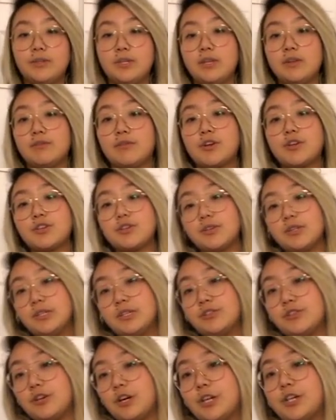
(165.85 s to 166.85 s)
the original
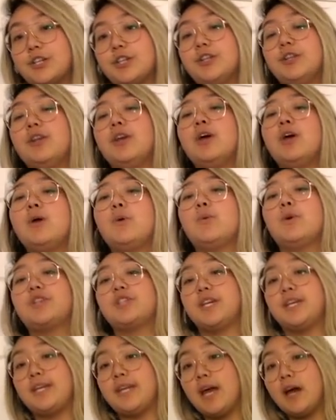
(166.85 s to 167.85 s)
instruction,
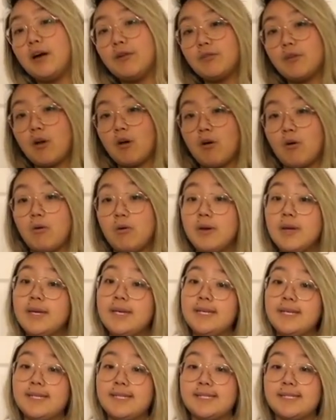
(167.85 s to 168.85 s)
which I now know
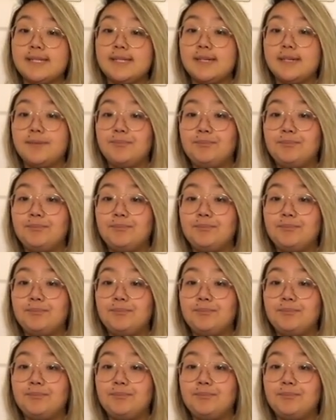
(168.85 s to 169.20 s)
is